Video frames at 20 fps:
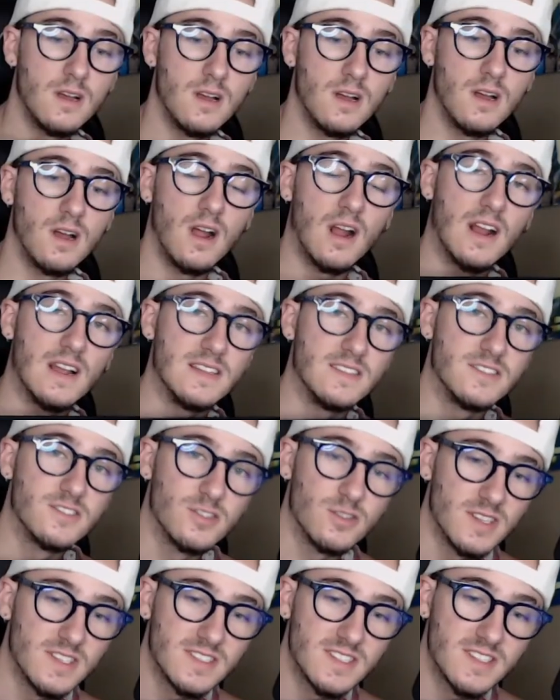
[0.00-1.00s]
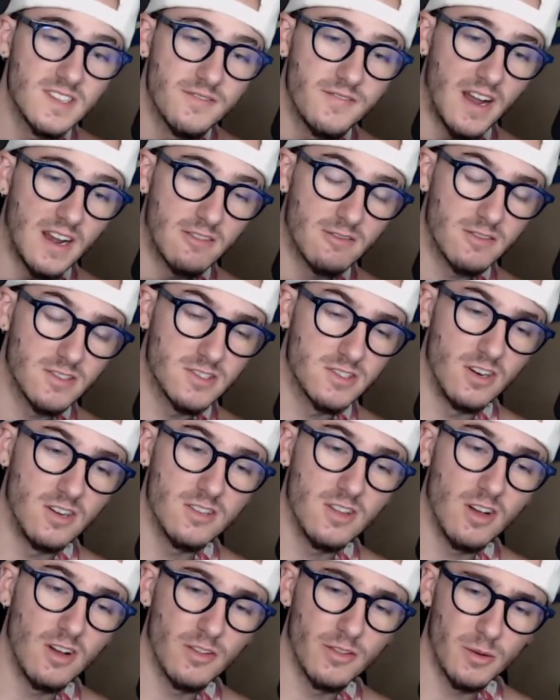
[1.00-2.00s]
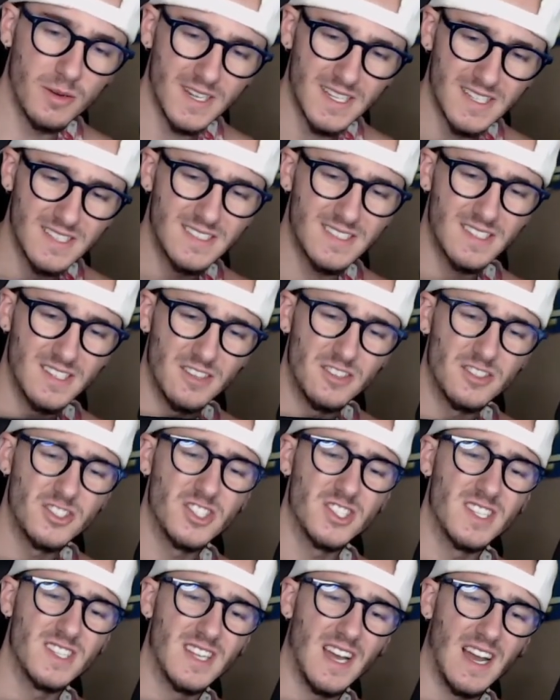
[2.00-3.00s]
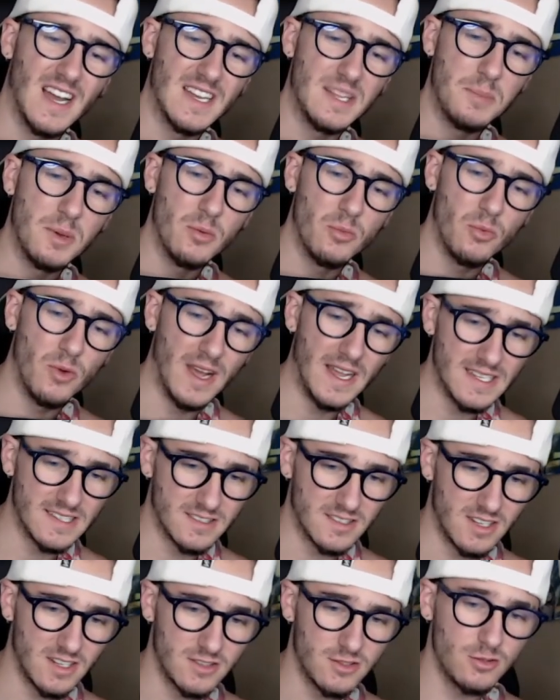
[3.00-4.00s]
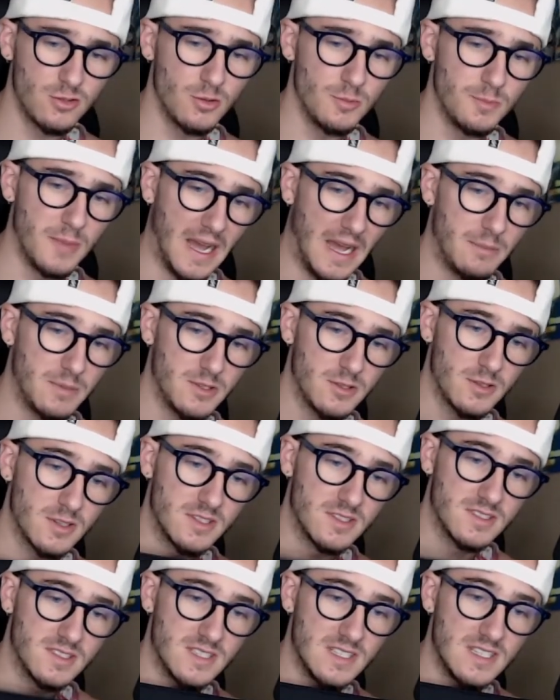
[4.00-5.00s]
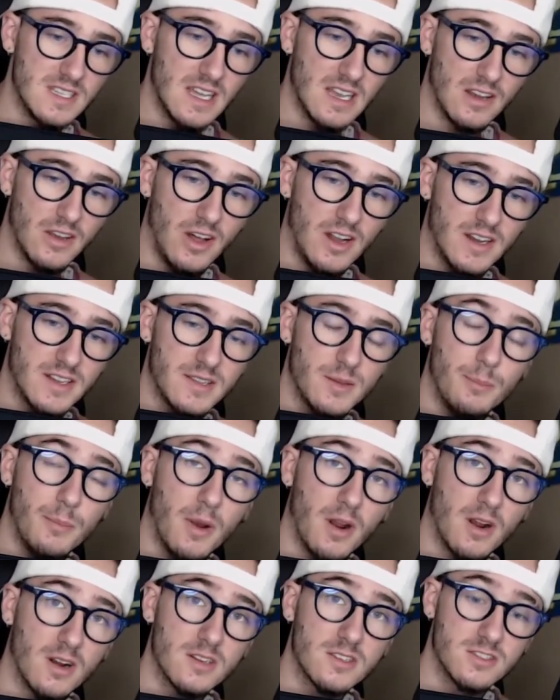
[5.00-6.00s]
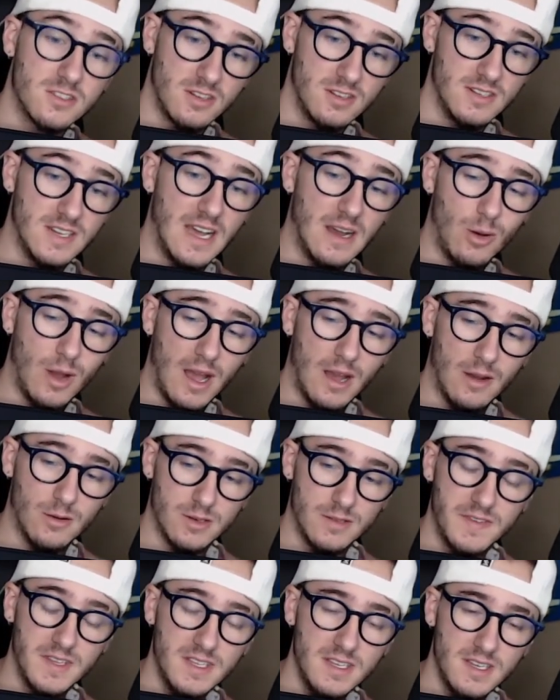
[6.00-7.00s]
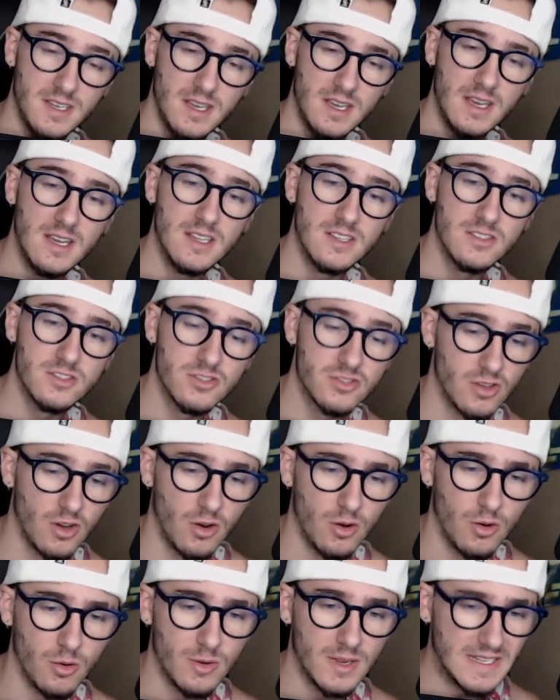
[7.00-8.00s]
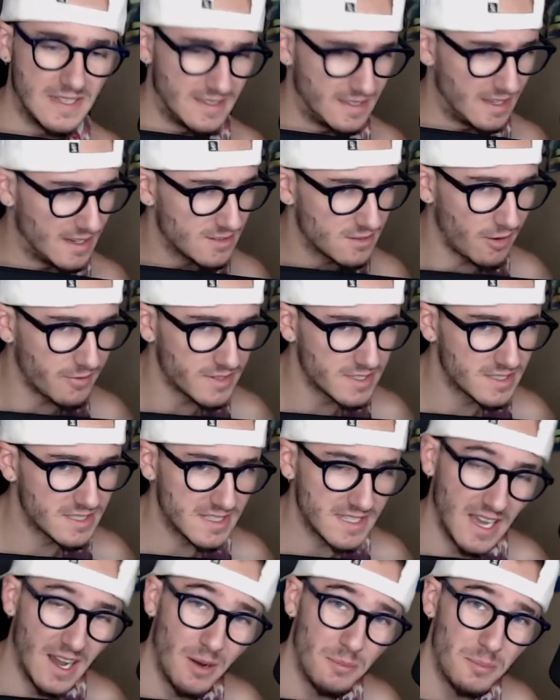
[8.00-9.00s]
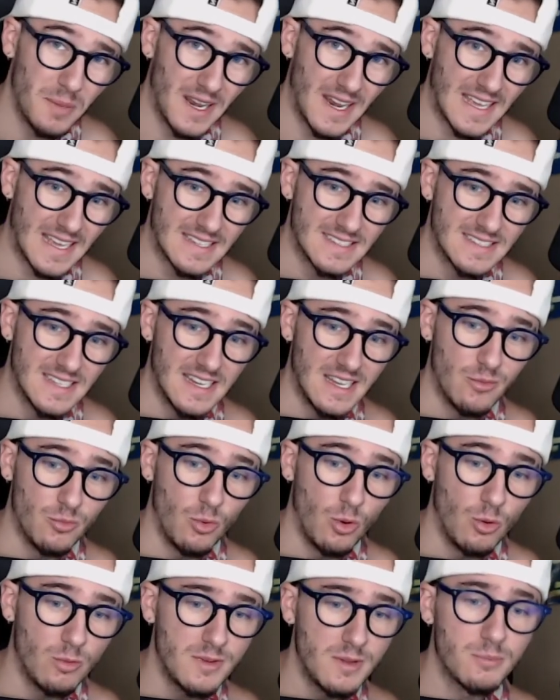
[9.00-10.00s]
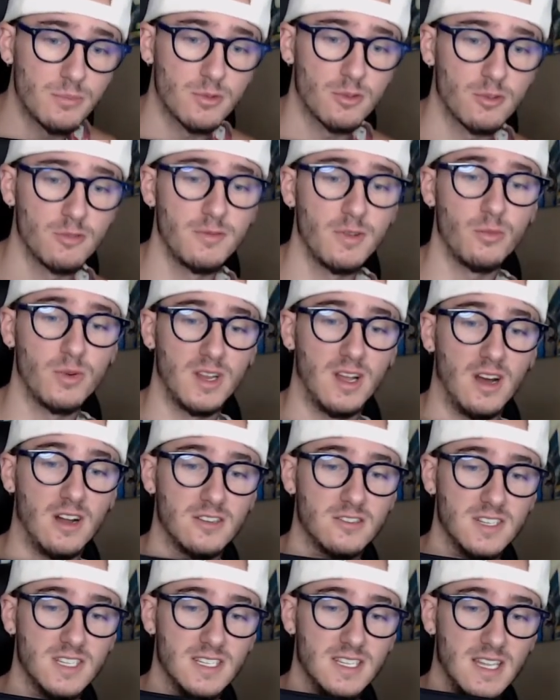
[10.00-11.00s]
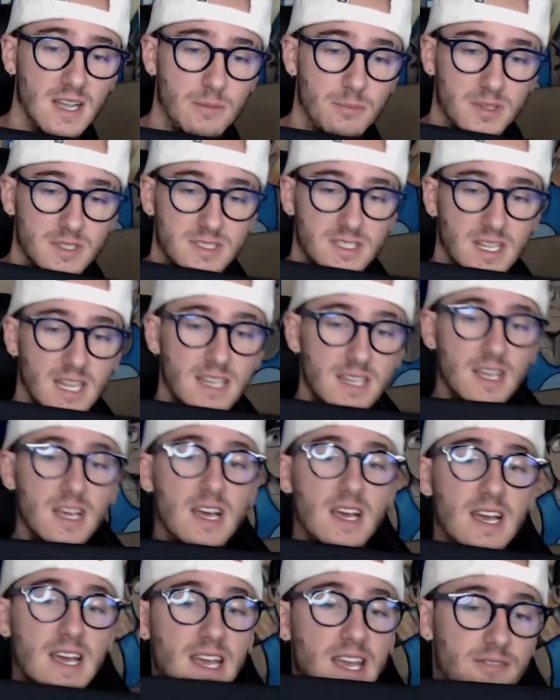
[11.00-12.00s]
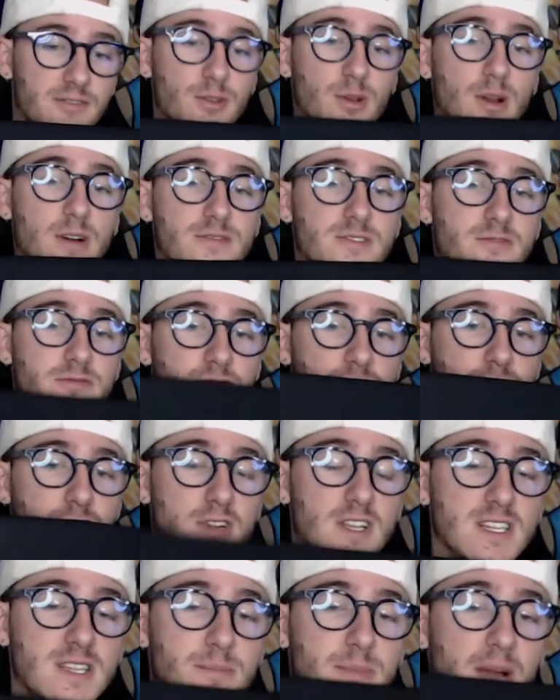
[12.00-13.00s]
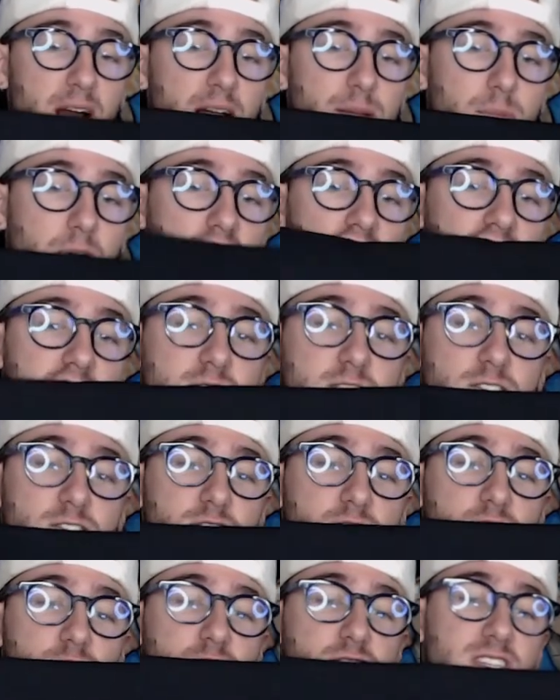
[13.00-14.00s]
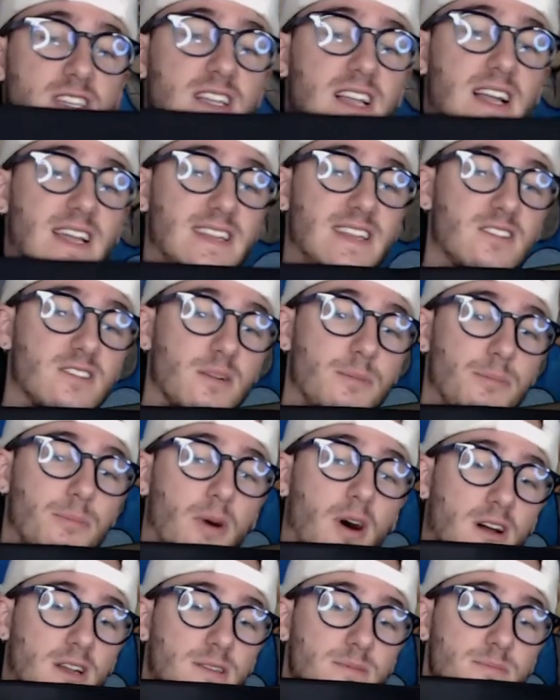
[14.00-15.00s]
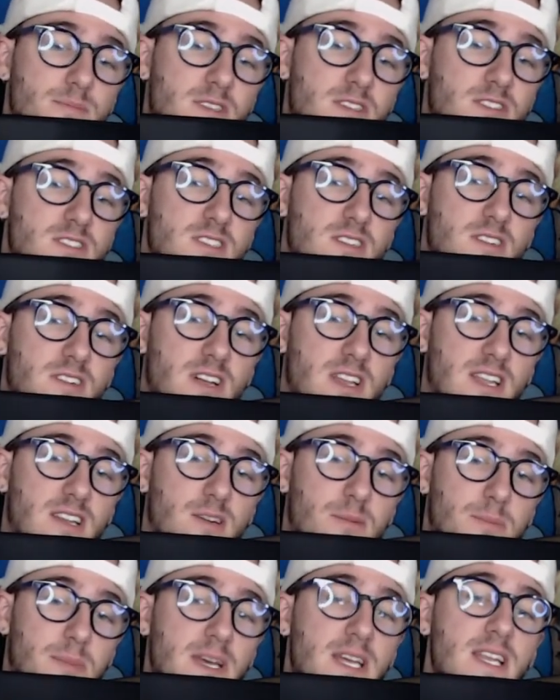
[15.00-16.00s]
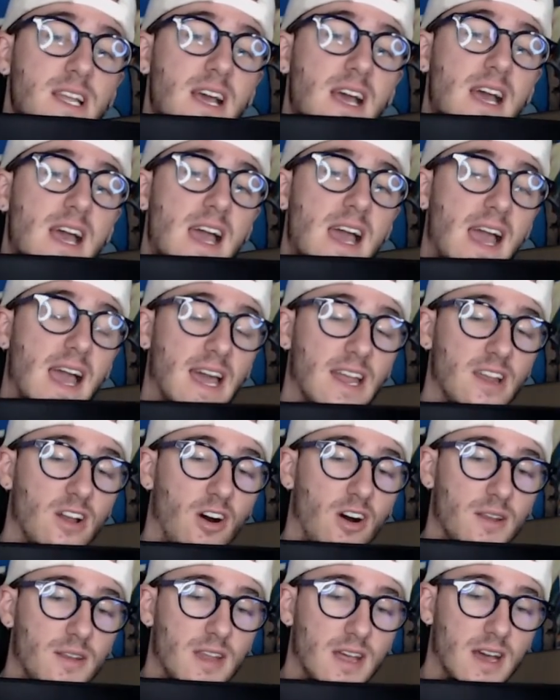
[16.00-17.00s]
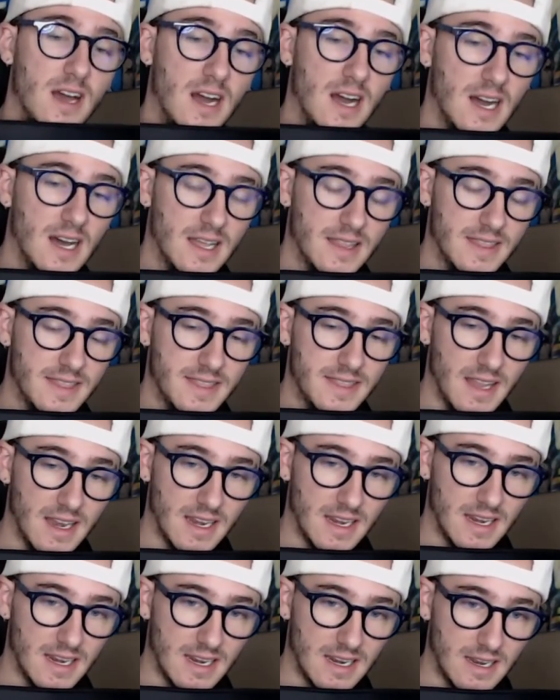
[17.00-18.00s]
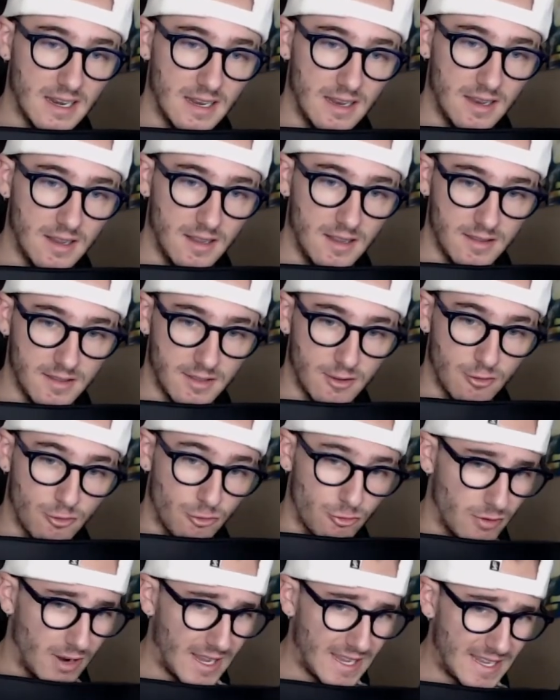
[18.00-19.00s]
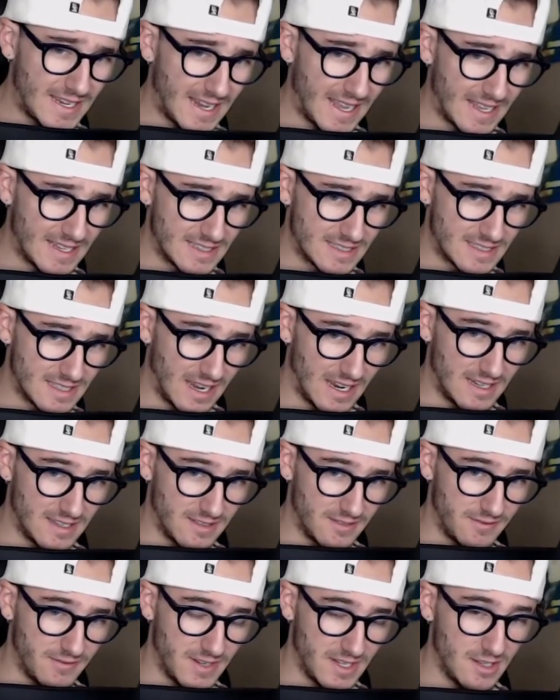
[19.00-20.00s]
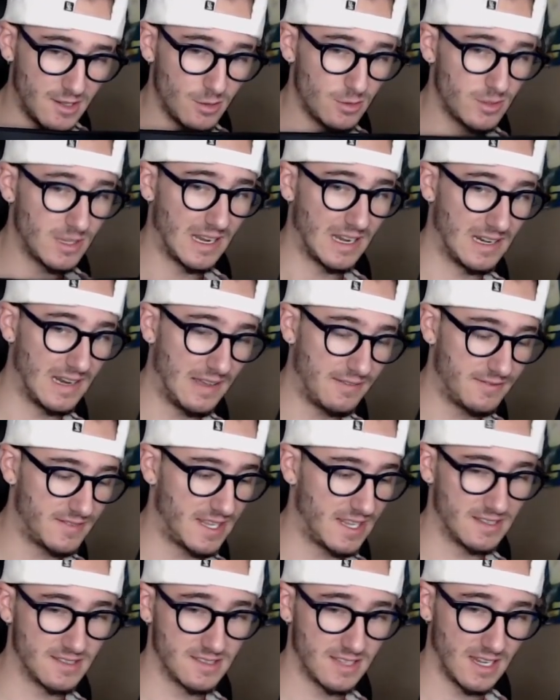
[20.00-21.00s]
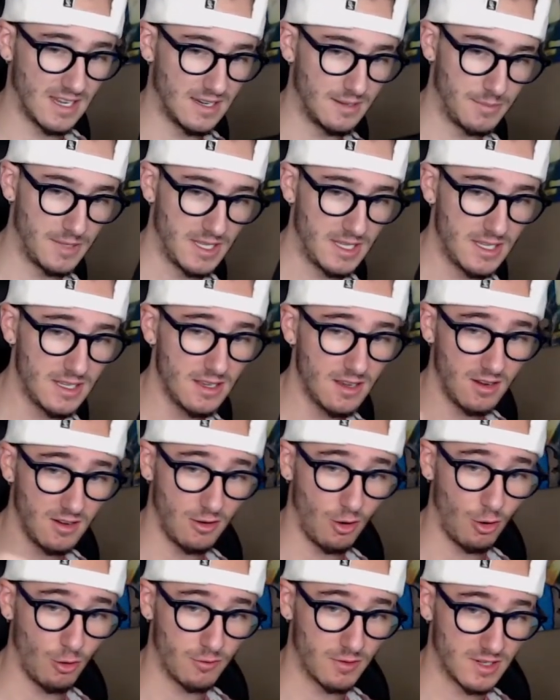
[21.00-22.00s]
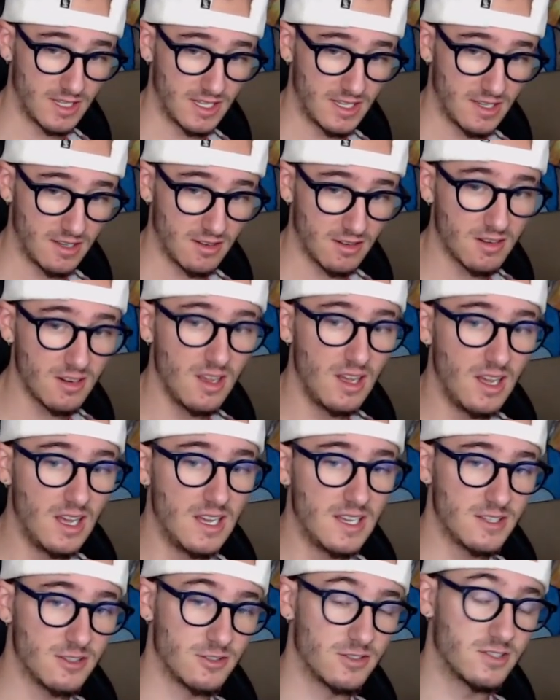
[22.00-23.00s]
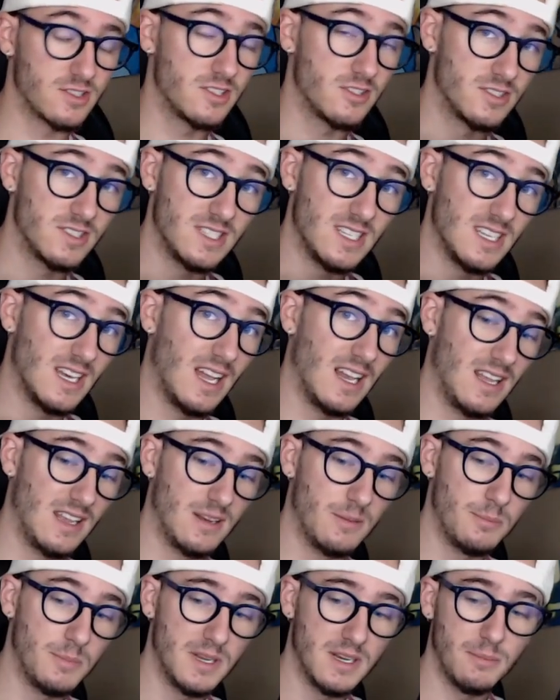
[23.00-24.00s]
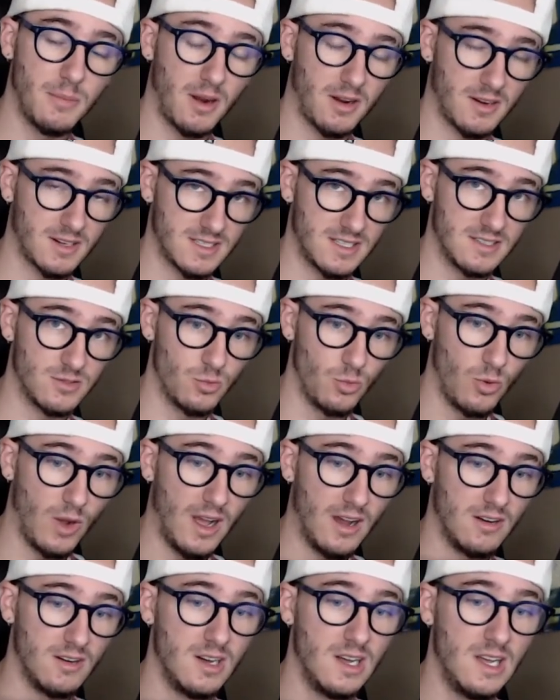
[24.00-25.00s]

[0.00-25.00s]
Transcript: Alright, so this is the final result. Although it is still just a tiny bit wet, it's not too bad, but you can see a lot of the marks are now out of it. So it does obviously help, but like I said, it won't improve it 110%. If you have some really bad marks, you'll still see like near the bottom, there's still a little bit. And on the right hand side of the video, the left hand side of me over here, you'll still see a little bit of marks as well.